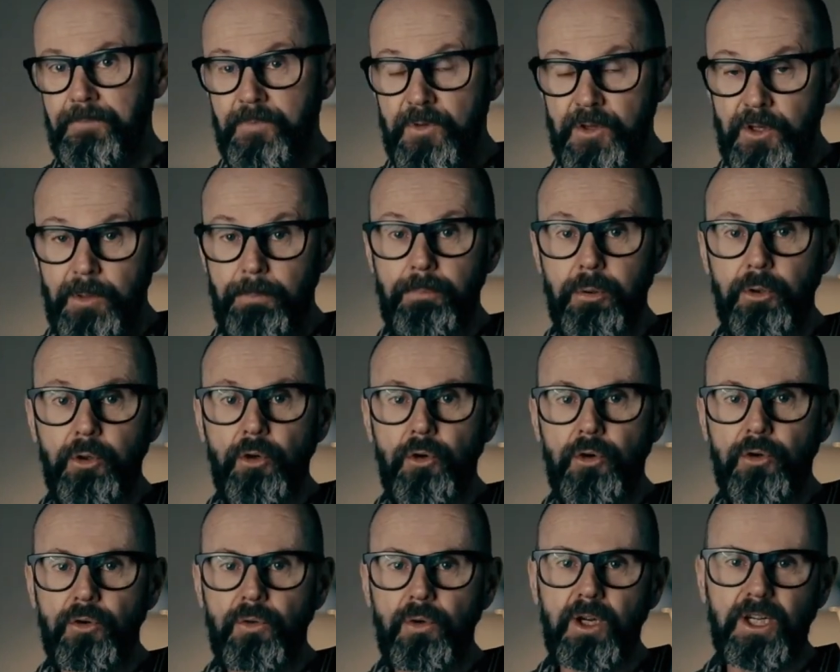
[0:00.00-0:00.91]
the
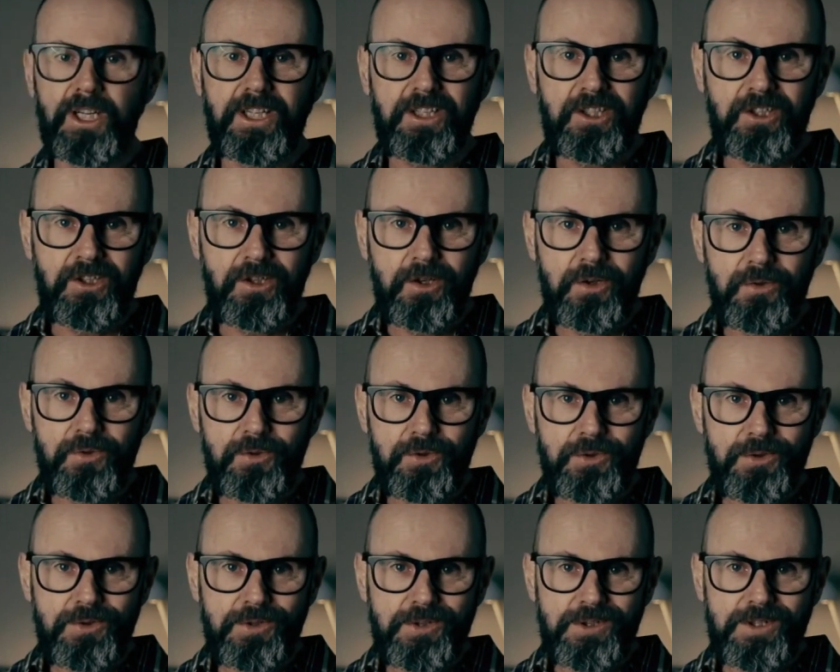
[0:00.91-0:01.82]
plural
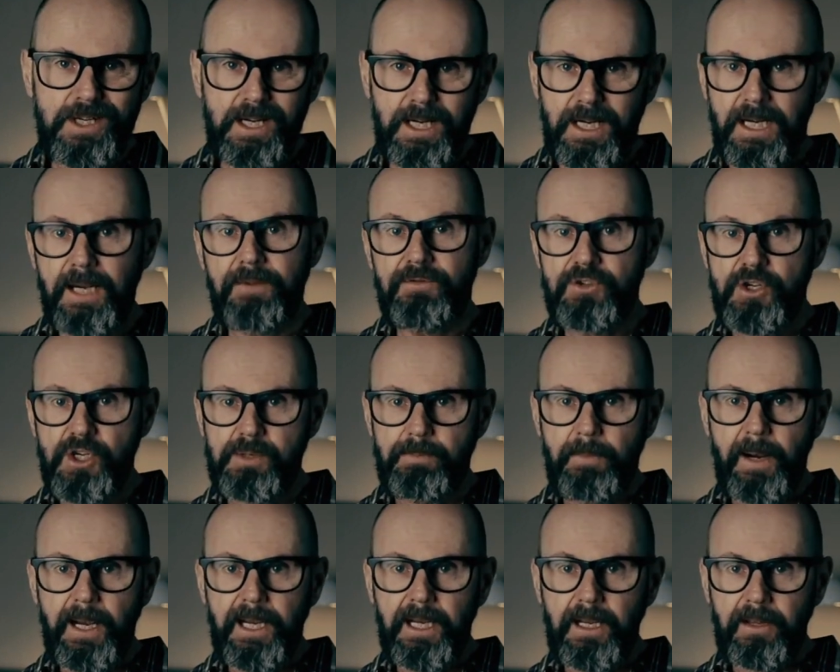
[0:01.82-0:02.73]
use if
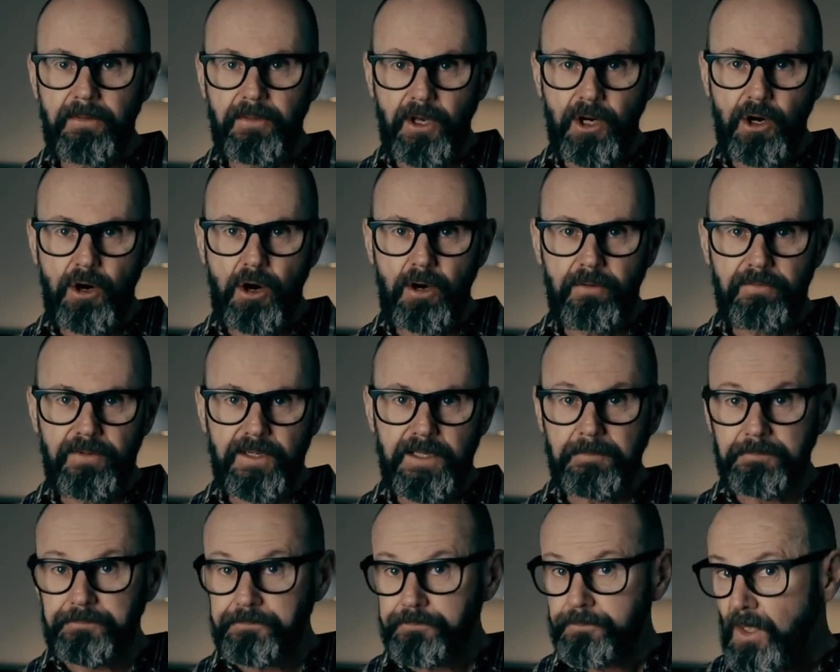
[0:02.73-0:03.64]
she's making the
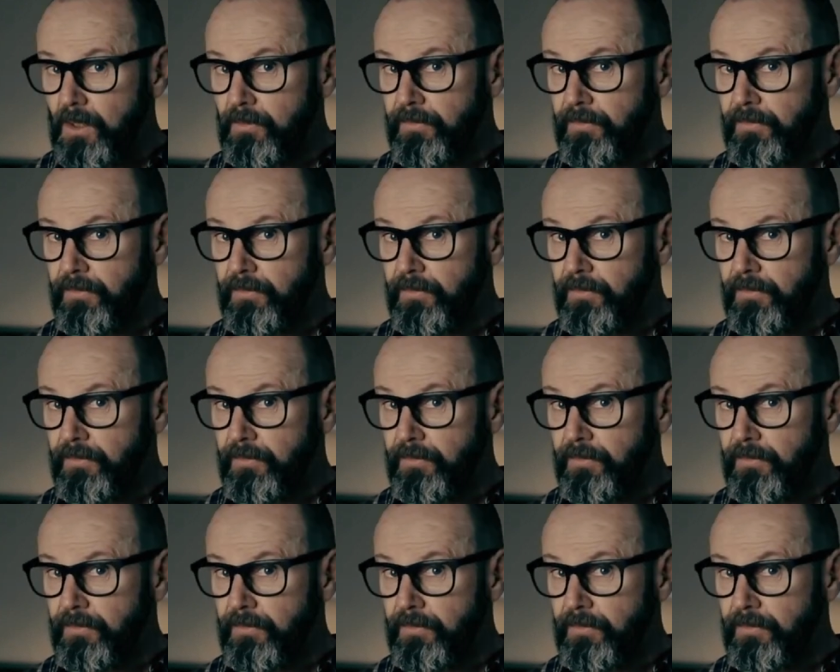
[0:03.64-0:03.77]
coffee